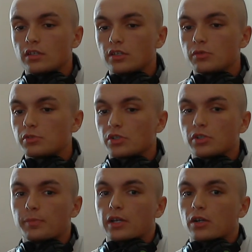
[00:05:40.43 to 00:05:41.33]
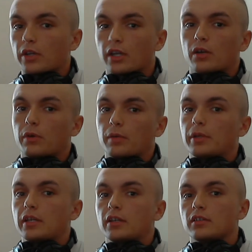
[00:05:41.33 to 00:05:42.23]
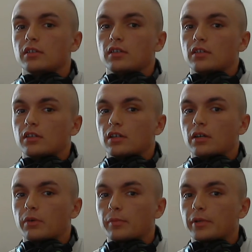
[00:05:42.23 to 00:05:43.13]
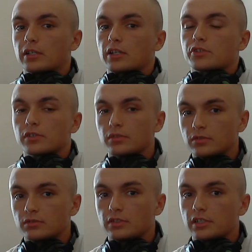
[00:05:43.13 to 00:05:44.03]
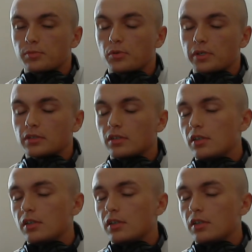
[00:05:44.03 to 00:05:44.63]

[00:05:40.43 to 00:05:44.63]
you so you pick, okay, I want to be, I want to be electrical at this point.